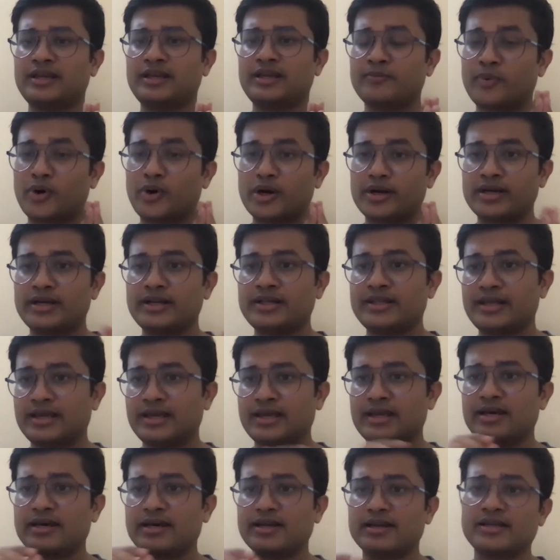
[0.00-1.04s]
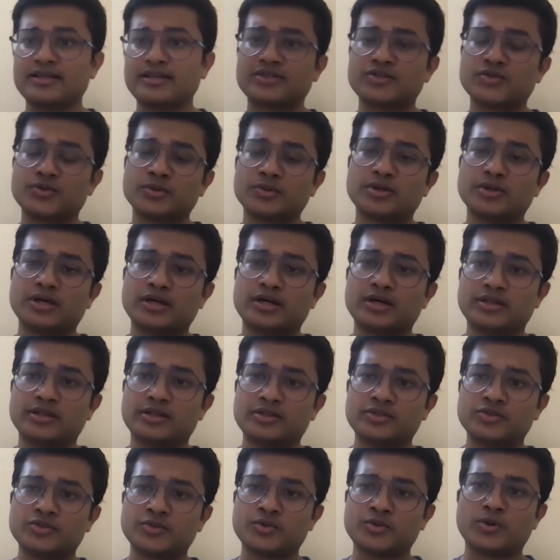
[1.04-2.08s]
important thing here is
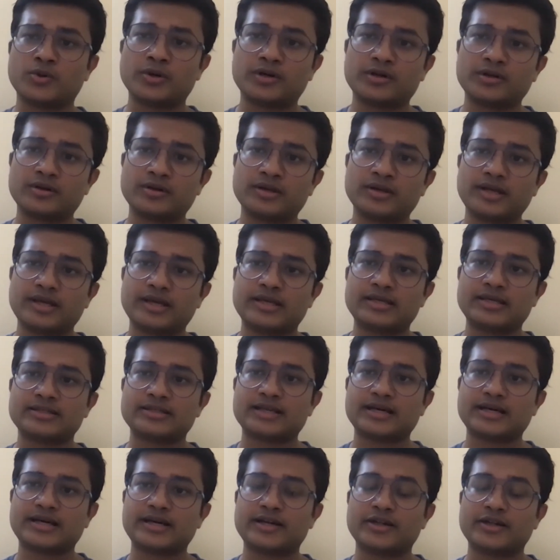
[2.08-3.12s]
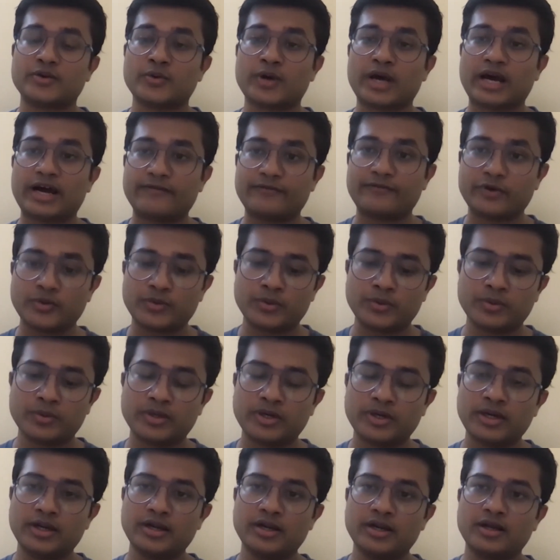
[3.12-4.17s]
to note is that you have to
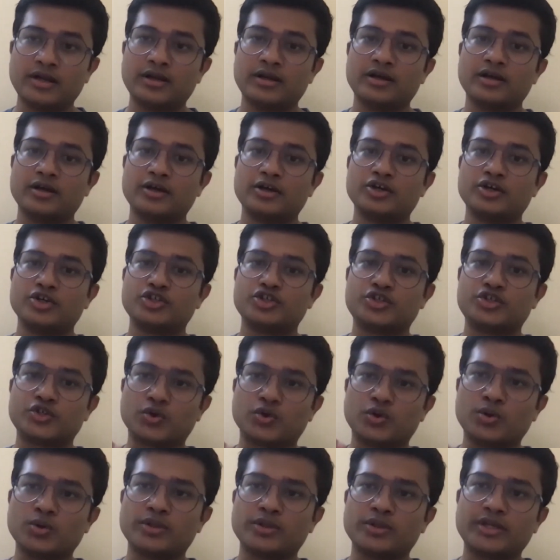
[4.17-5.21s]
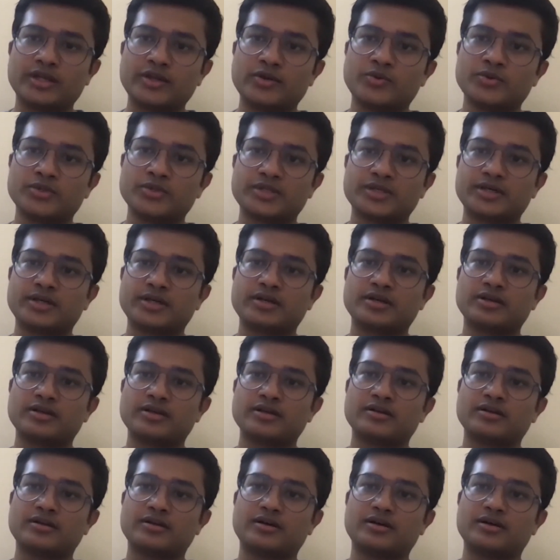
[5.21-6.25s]
show the user,
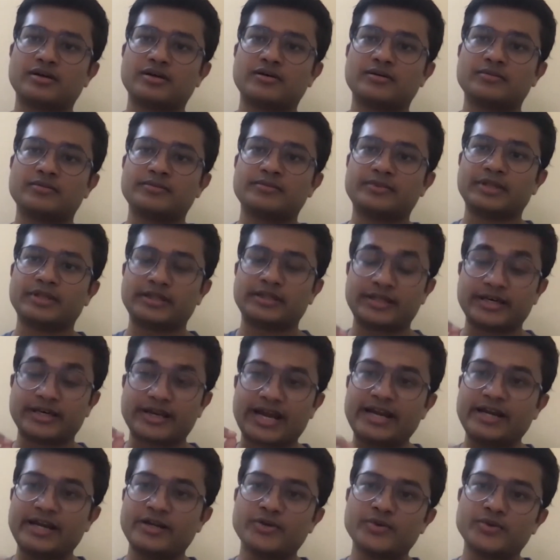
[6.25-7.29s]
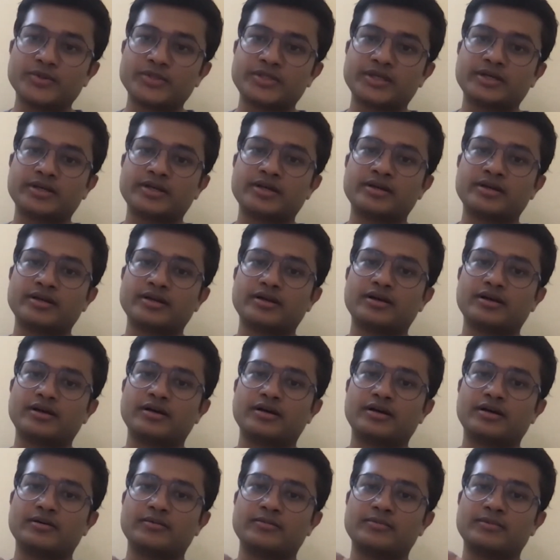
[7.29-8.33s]
the right user,
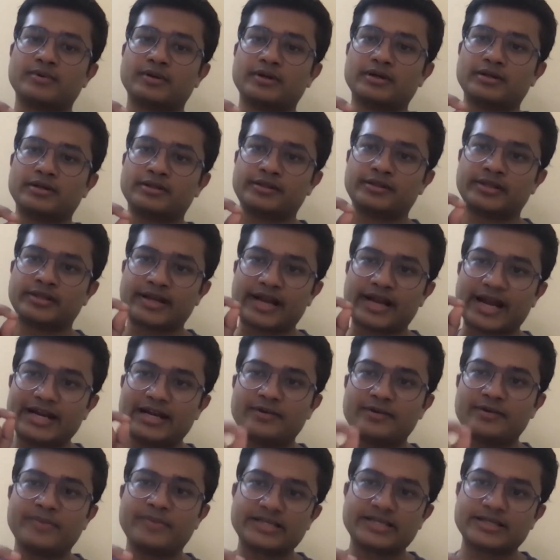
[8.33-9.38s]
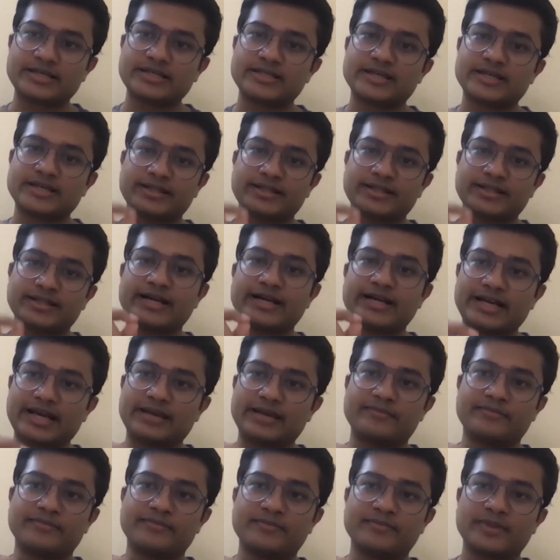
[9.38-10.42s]
the right message at the right
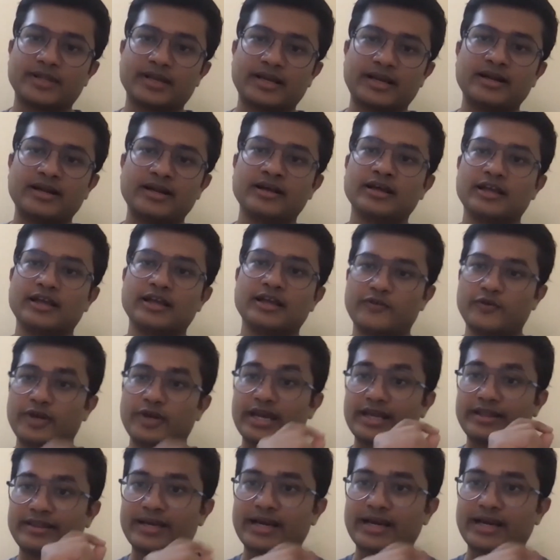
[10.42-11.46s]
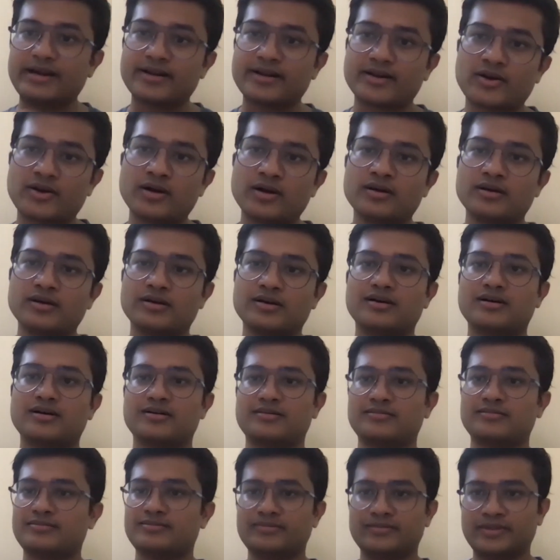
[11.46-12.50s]
time, right? If you get that wrong,
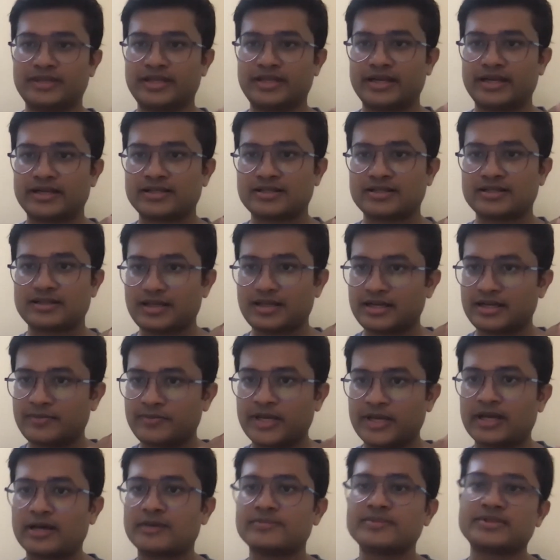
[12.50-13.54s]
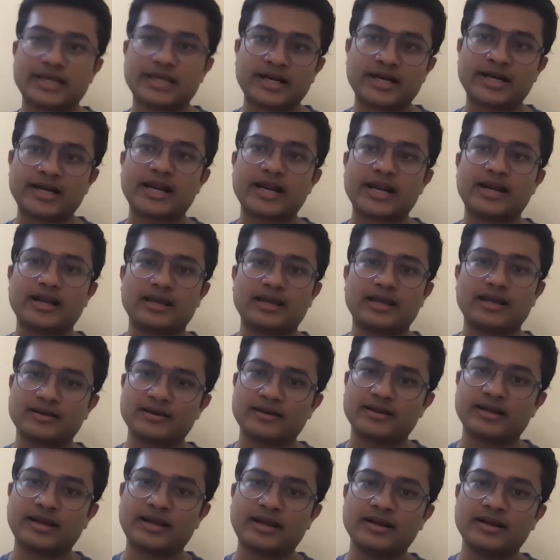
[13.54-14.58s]
it becomes irritating, right?